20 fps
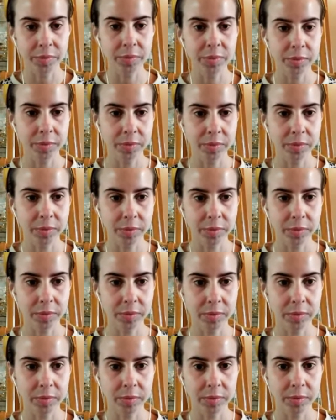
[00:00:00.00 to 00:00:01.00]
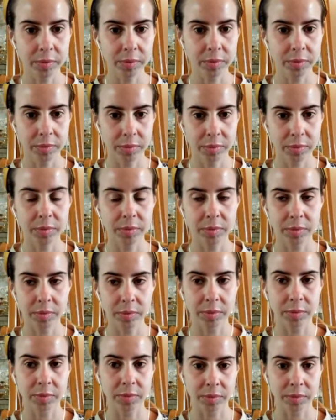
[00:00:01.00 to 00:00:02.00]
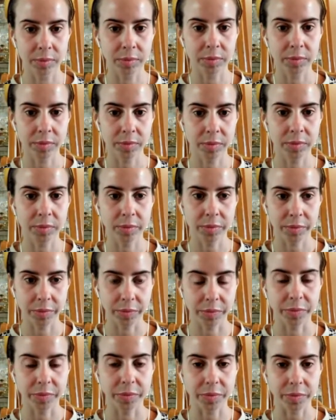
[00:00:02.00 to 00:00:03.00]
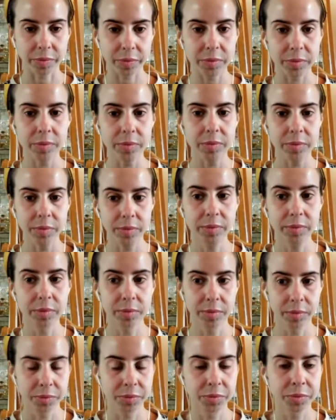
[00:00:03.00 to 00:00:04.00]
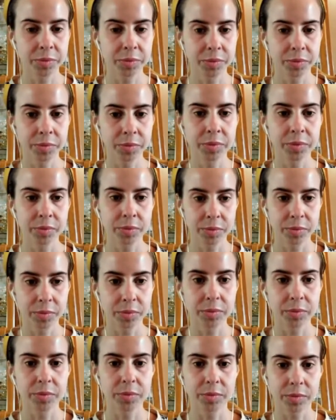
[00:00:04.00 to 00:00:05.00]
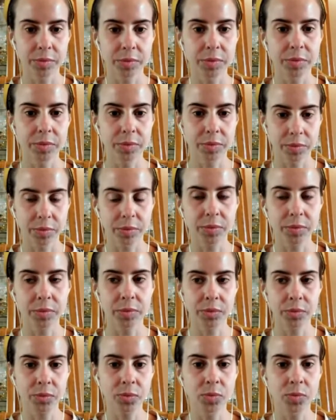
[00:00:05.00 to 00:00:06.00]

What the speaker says: (silent)